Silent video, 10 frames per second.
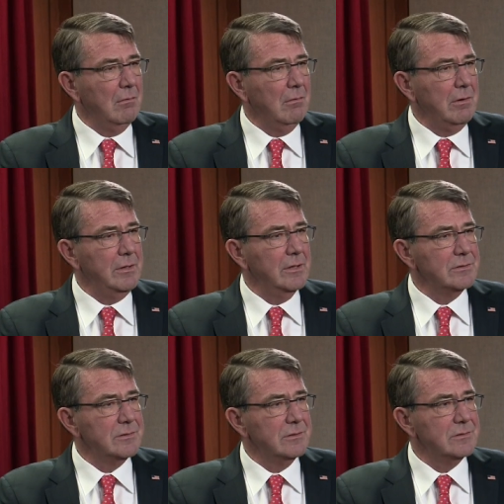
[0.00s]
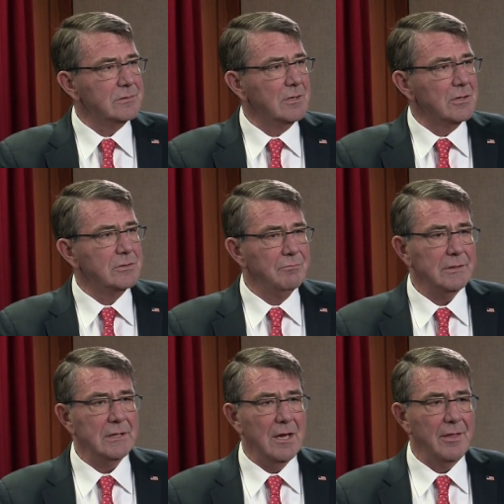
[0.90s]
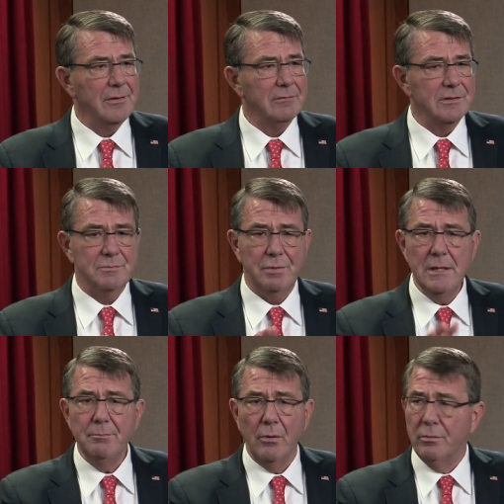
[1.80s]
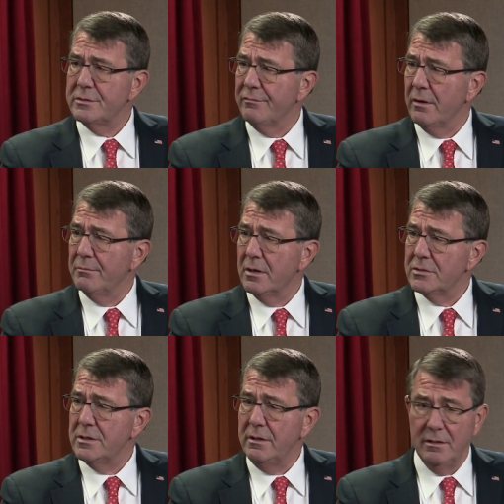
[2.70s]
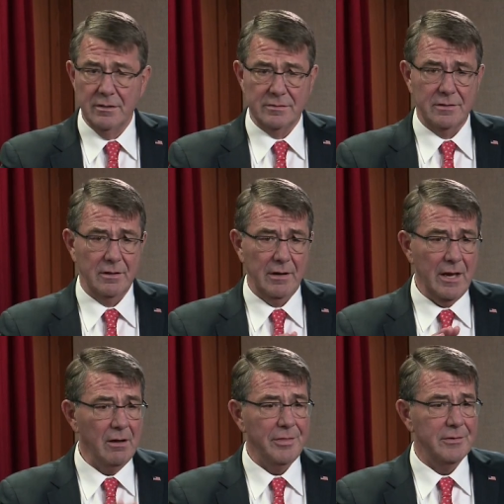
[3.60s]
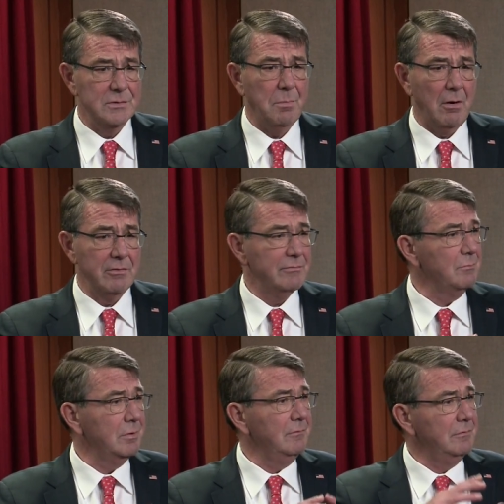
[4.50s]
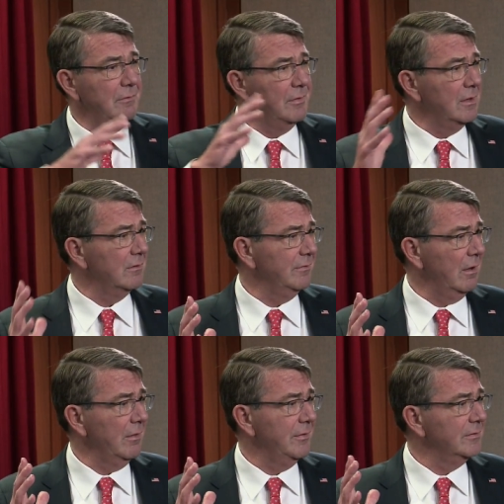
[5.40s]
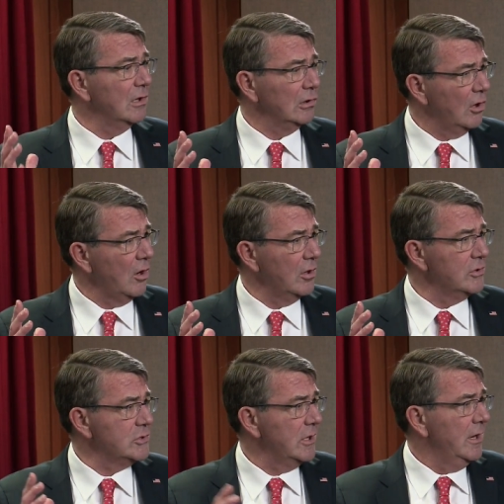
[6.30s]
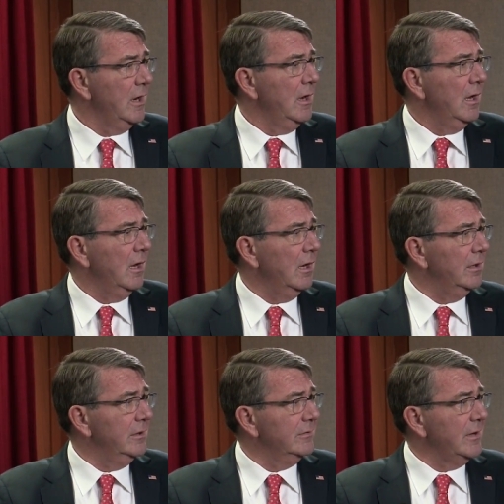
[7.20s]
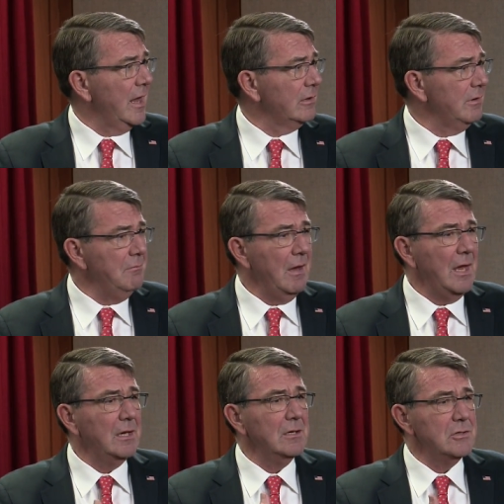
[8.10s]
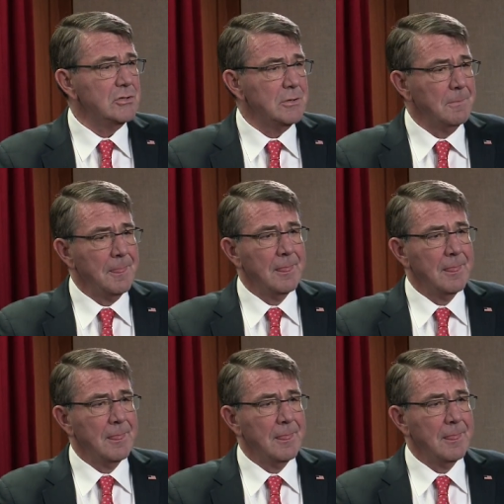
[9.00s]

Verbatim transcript: audience and discussion, but the other is people, which very much is. Their health is part of it, but if you think of health in the large, uh, it is how do we manage